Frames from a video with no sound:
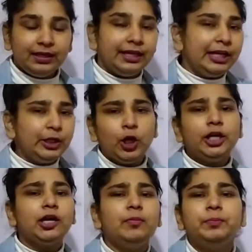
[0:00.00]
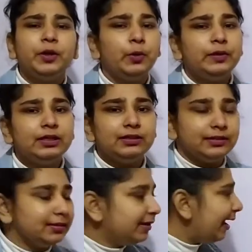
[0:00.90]
In your
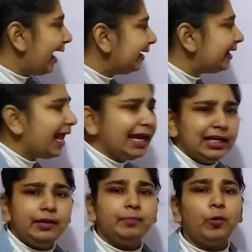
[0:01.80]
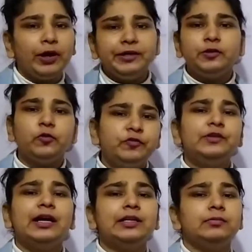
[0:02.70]
computer, at any point
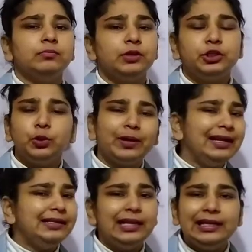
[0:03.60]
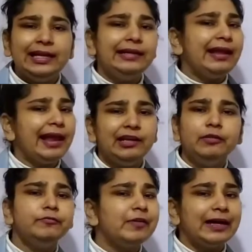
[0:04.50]
of time, you can delete
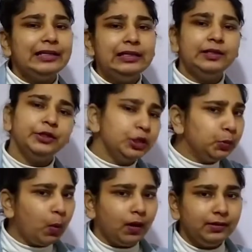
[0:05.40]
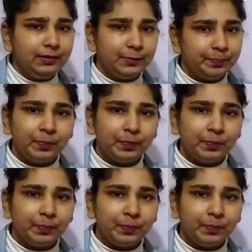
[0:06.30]
any file you want.